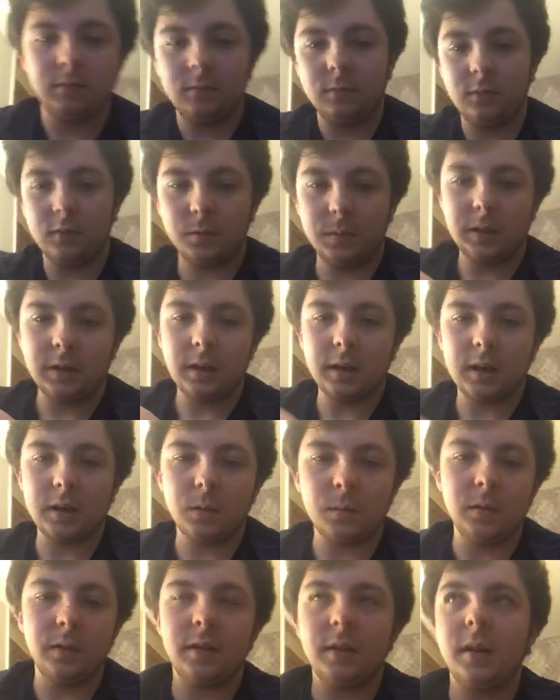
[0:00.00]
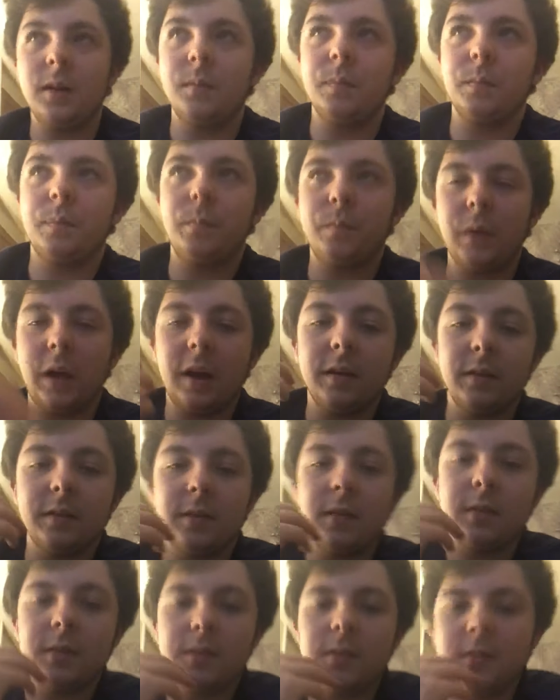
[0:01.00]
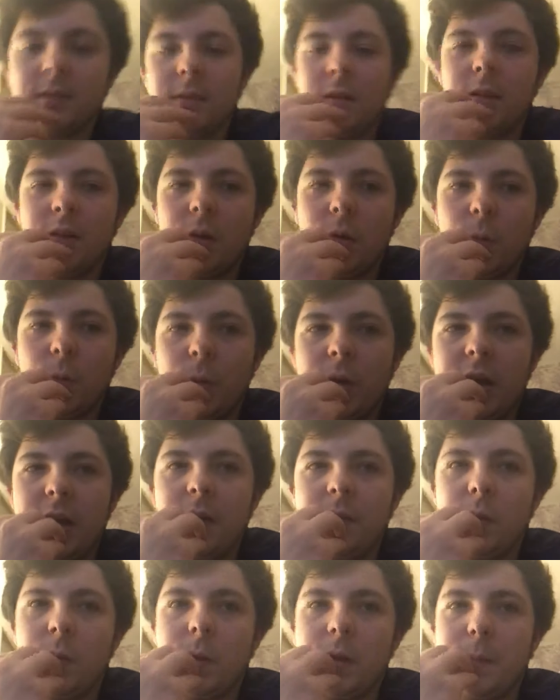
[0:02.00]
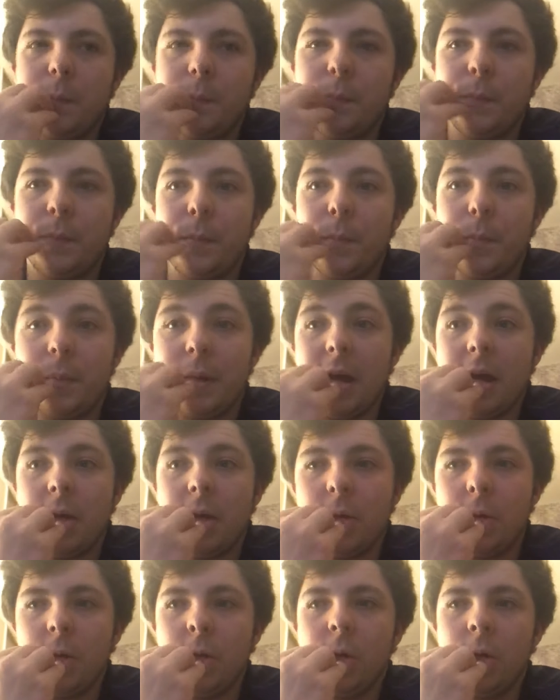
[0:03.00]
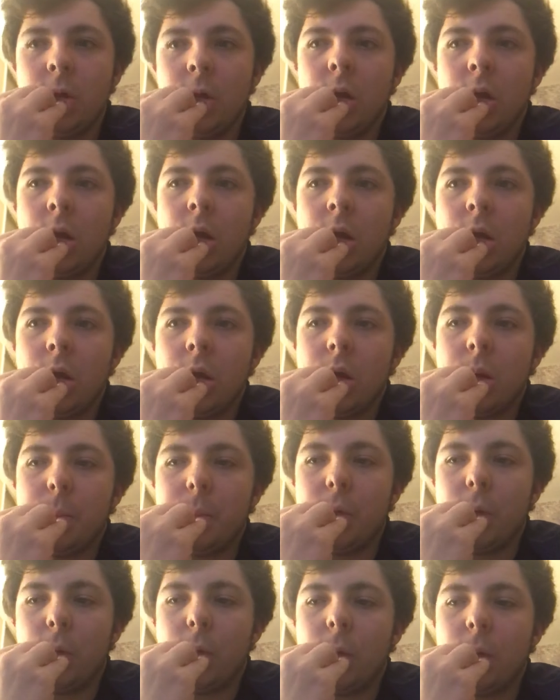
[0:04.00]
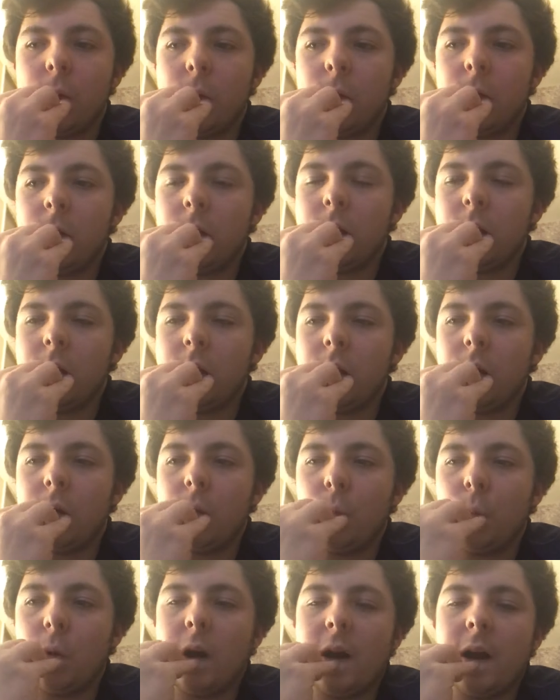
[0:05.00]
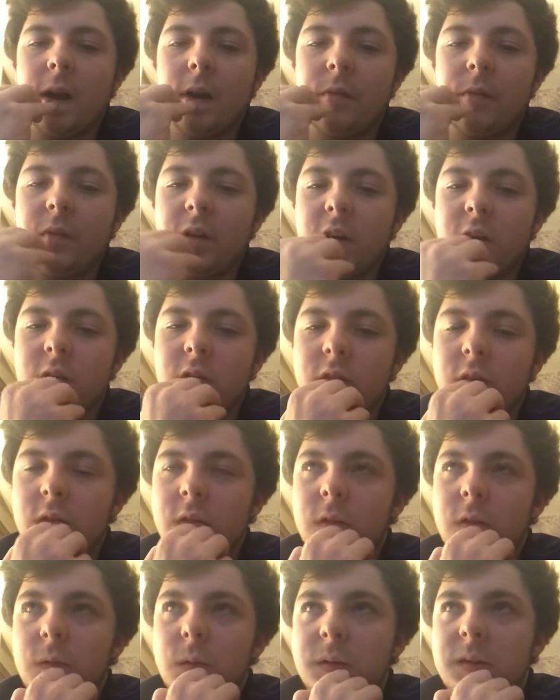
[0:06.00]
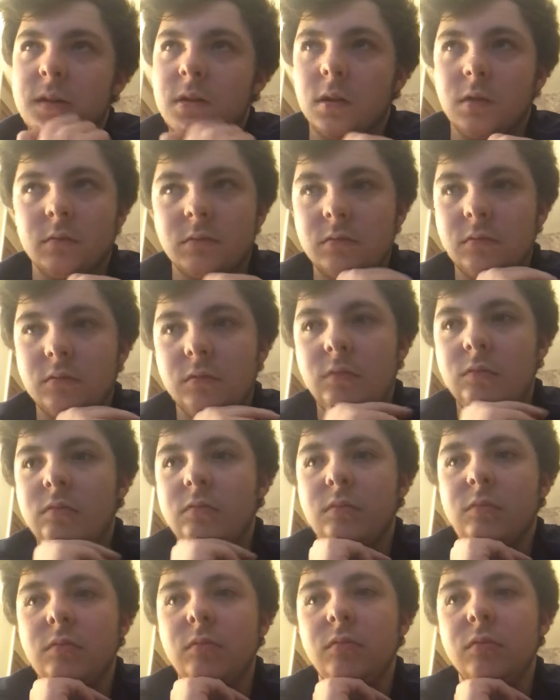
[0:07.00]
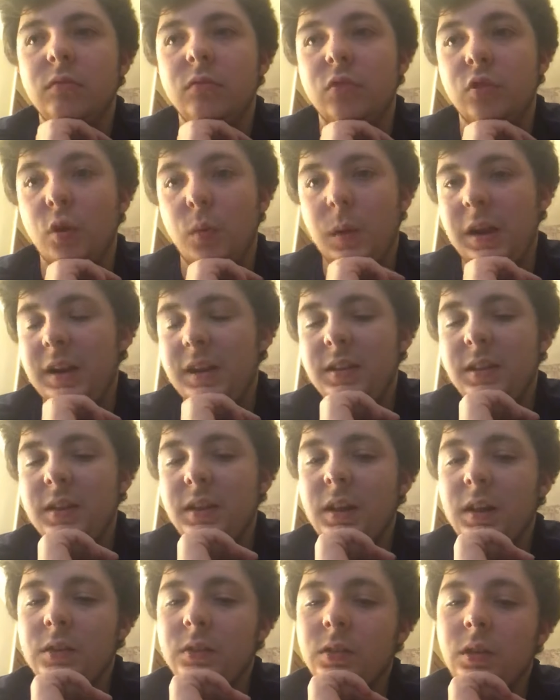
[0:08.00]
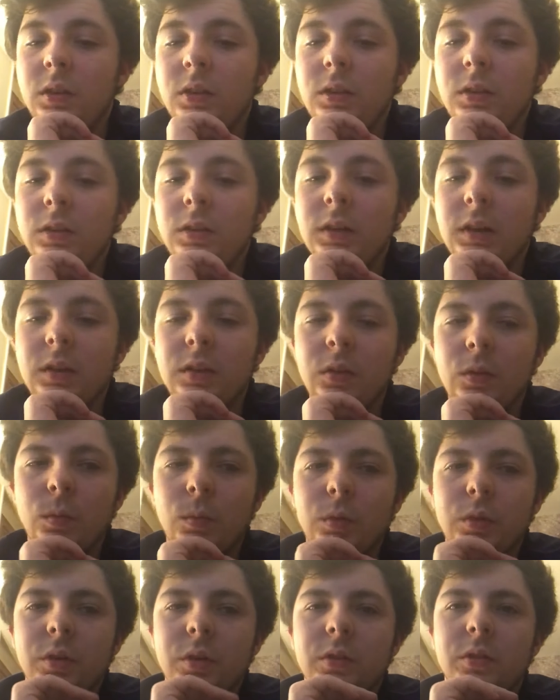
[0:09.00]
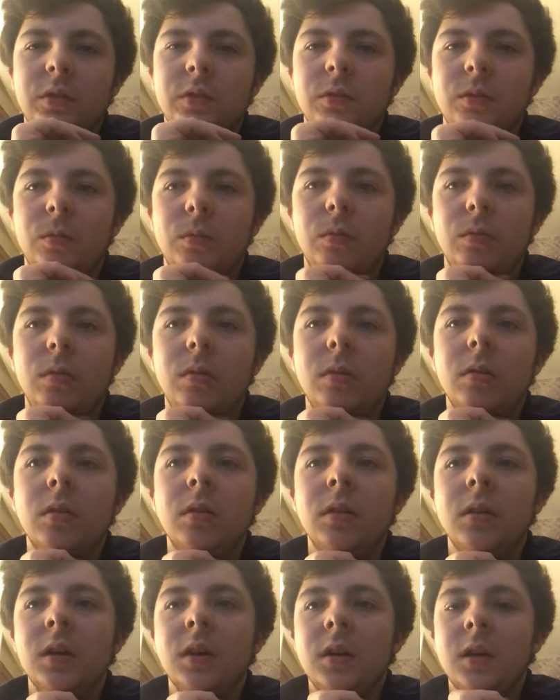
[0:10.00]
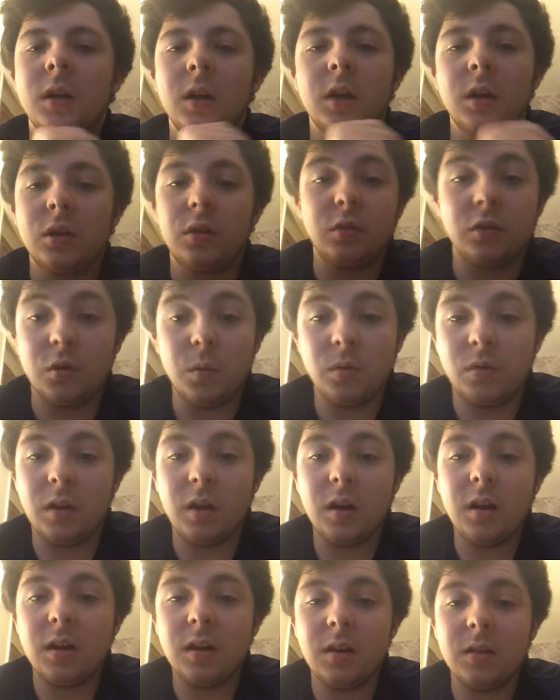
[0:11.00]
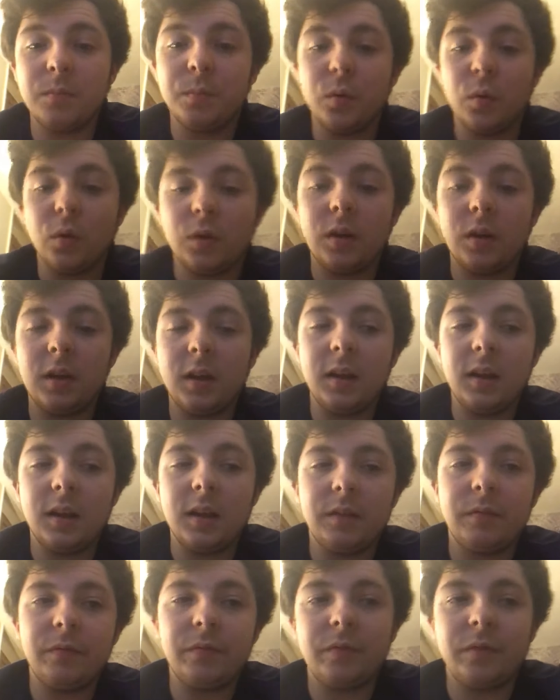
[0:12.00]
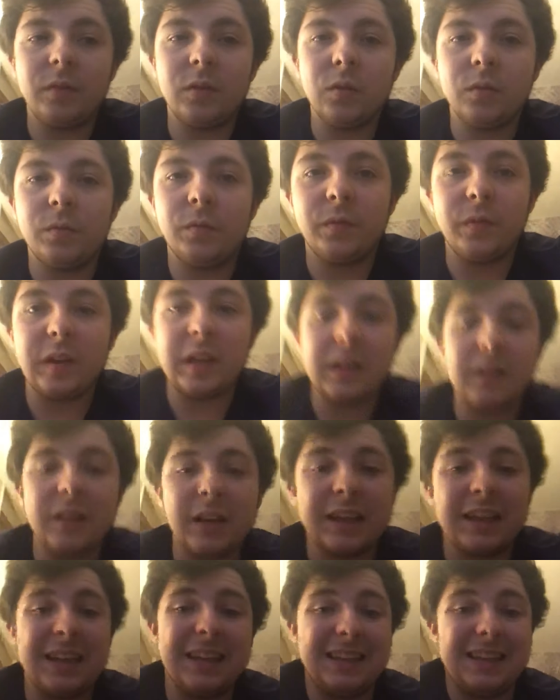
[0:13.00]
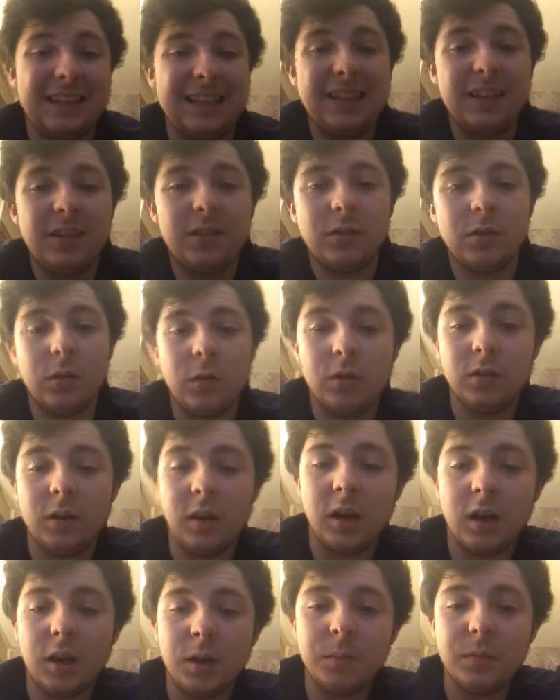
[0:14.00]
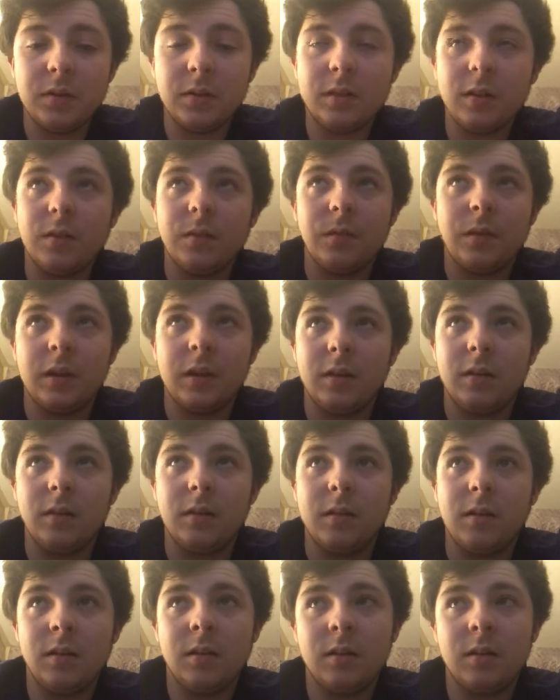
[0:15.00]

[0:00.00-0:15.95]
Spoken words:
doing that with it. That's a way of doing it better. But what I advise you to do is not do anything at all. I don't want you to do that. But if you feel like you need to harm yourself, then